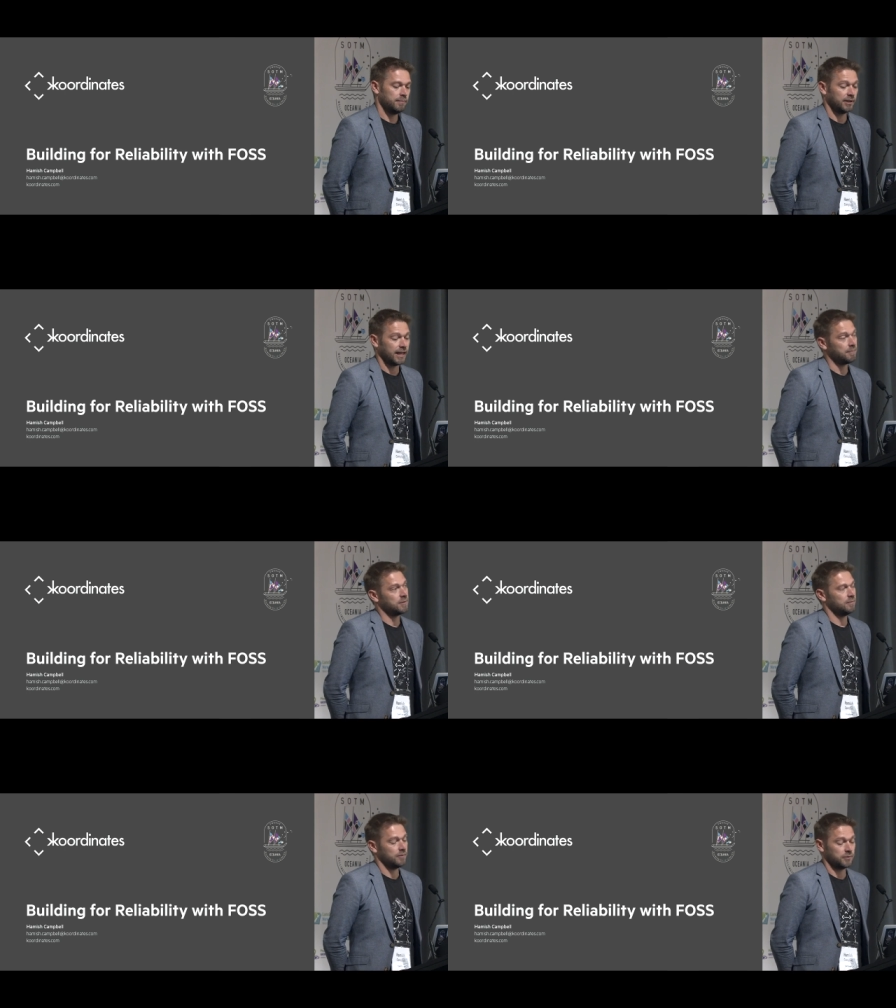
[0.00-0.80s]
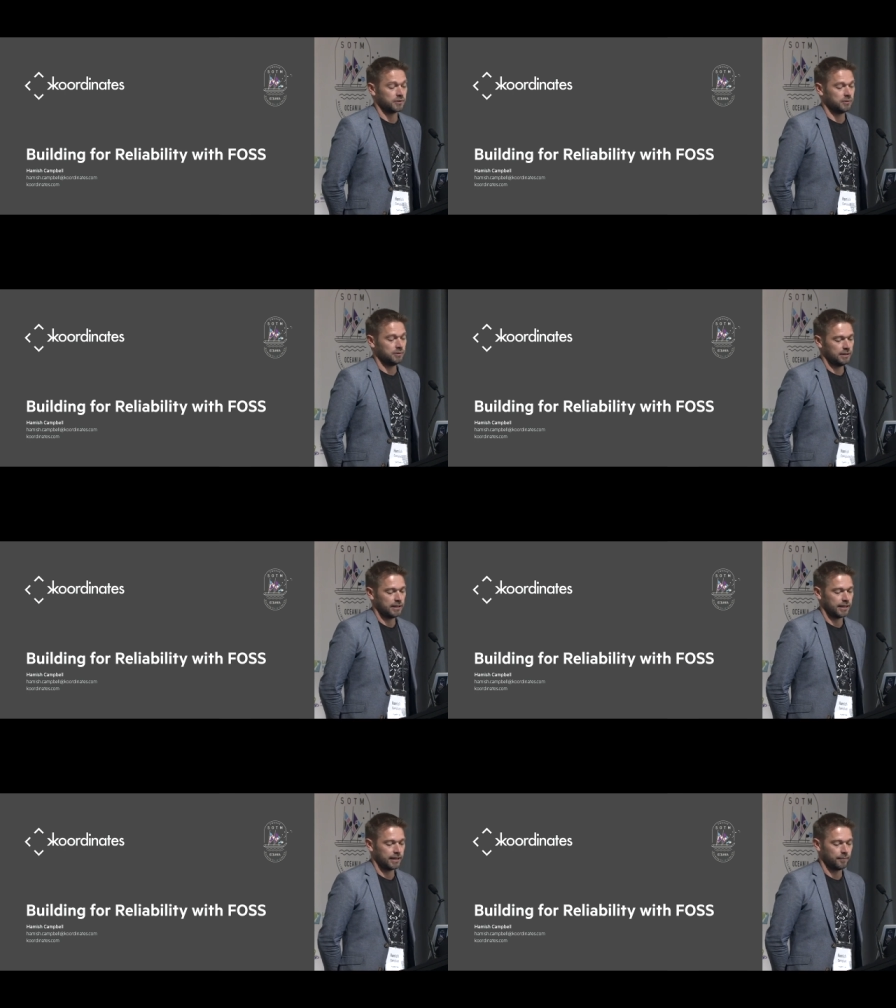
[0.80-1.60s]
building apps, which was cool.
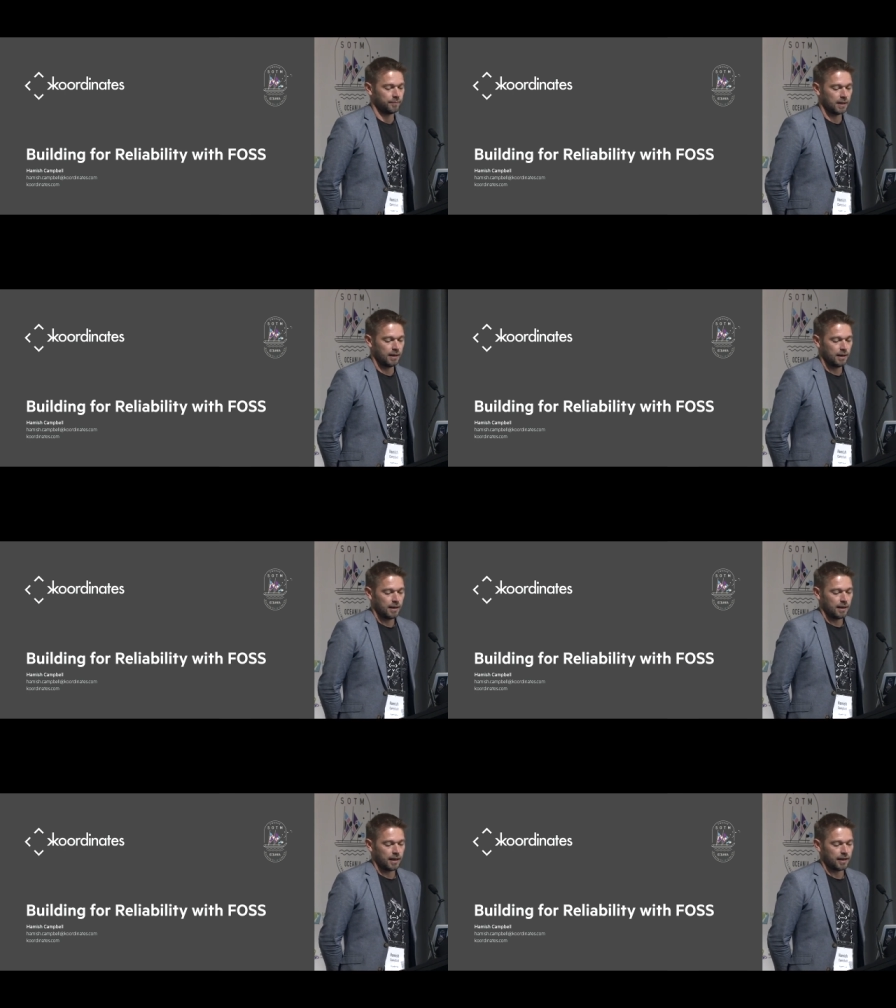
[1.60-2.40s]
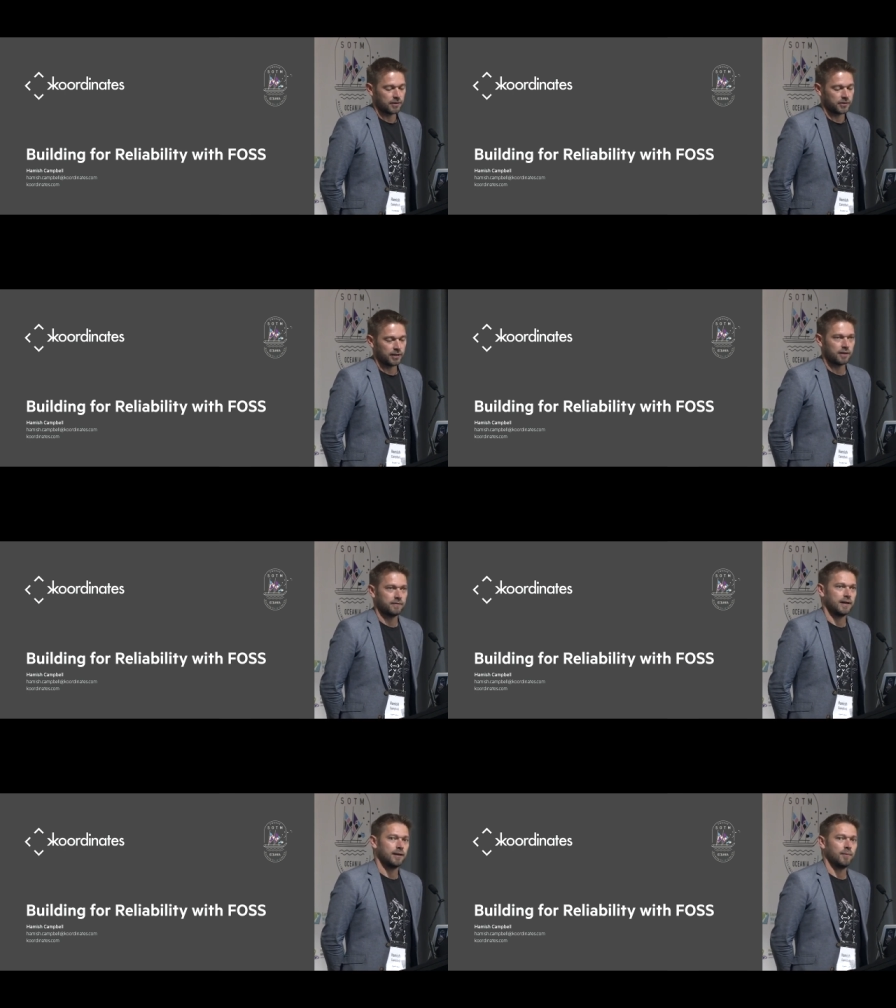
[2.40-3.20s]
Um, and I was doing a lot
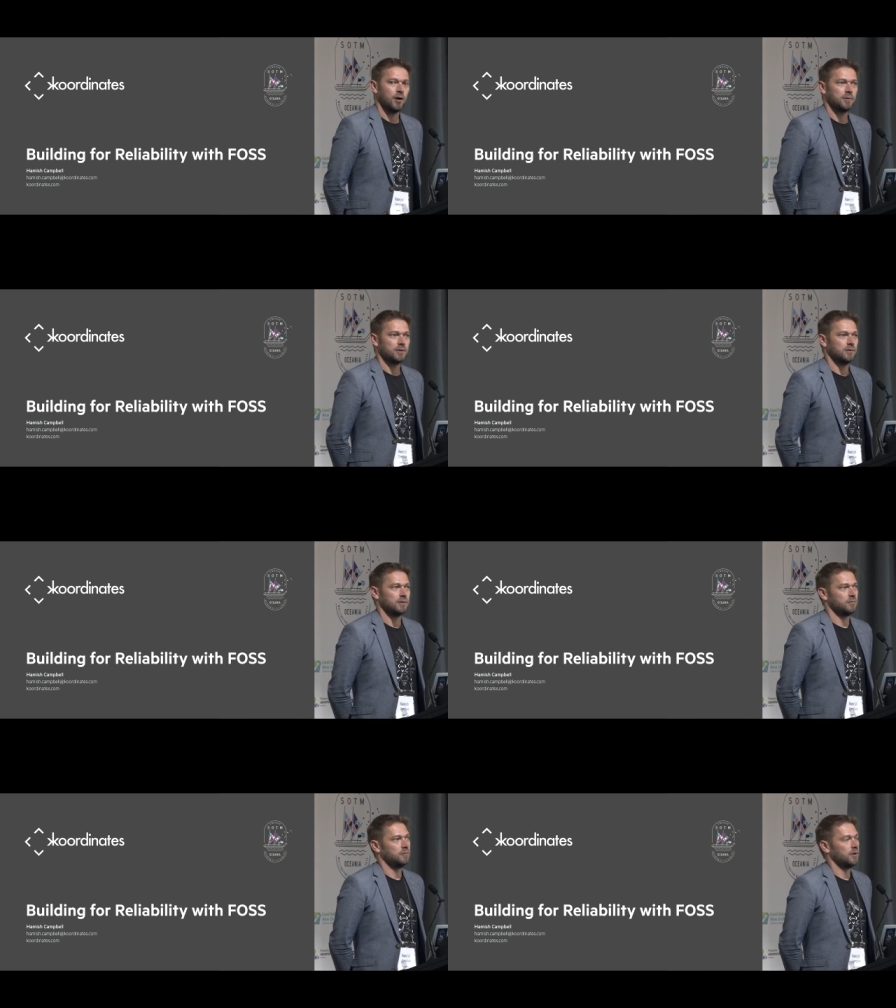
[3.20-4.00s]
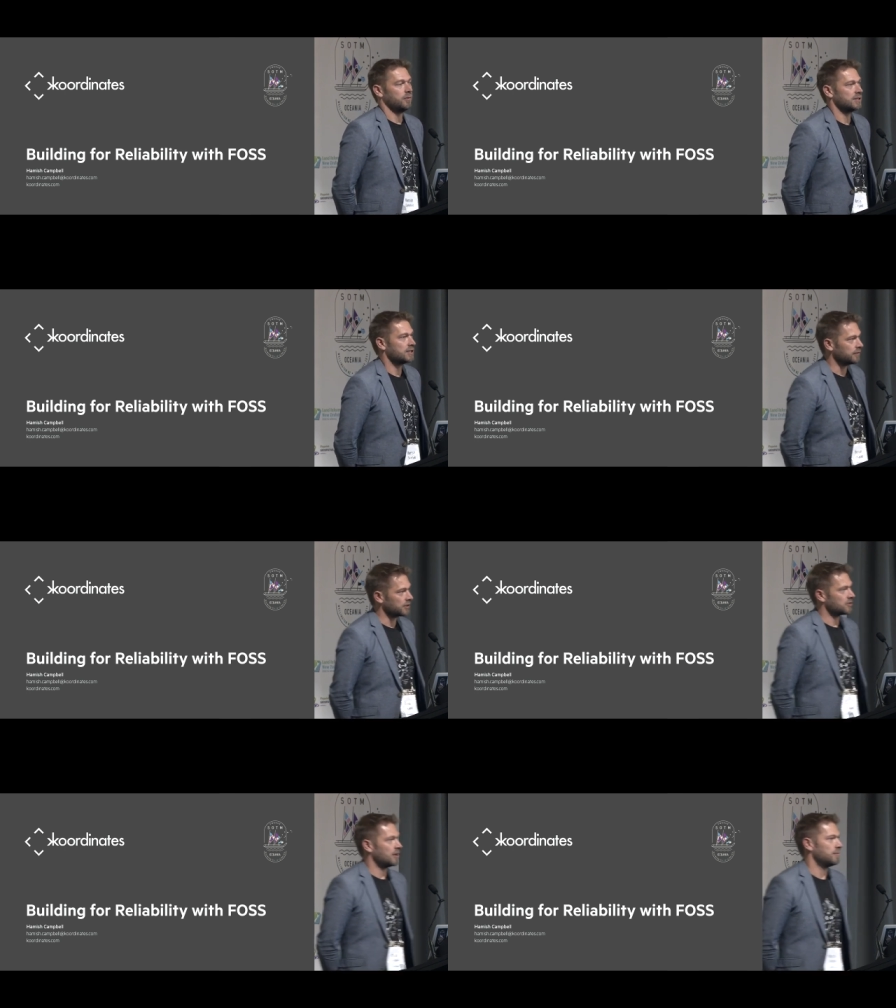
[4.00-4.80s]
of um, open source work with
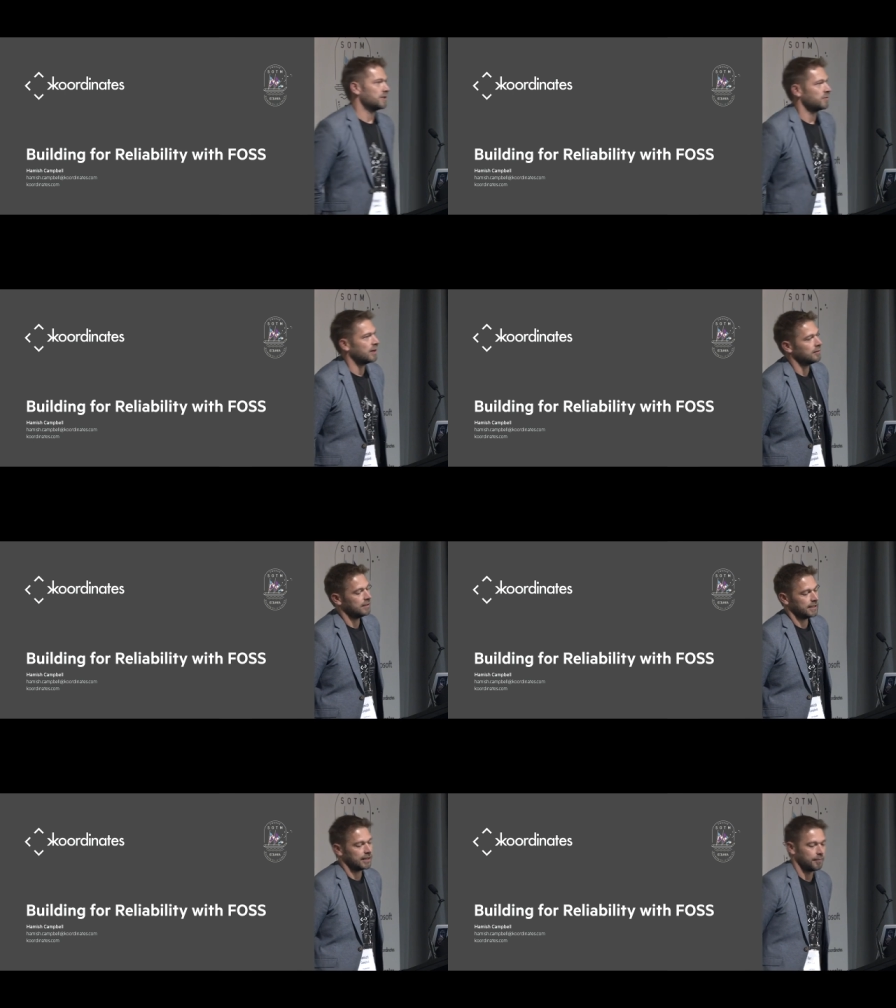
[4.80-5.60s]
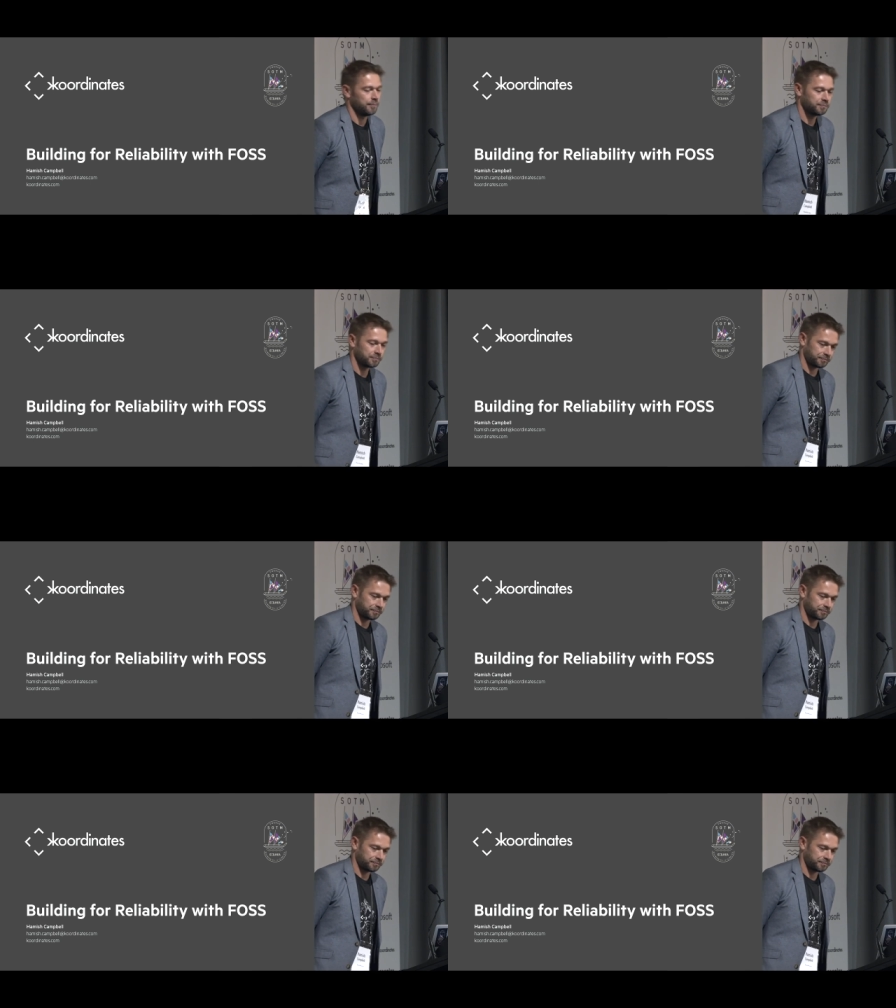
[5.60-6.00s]
Silverstripe as well, um,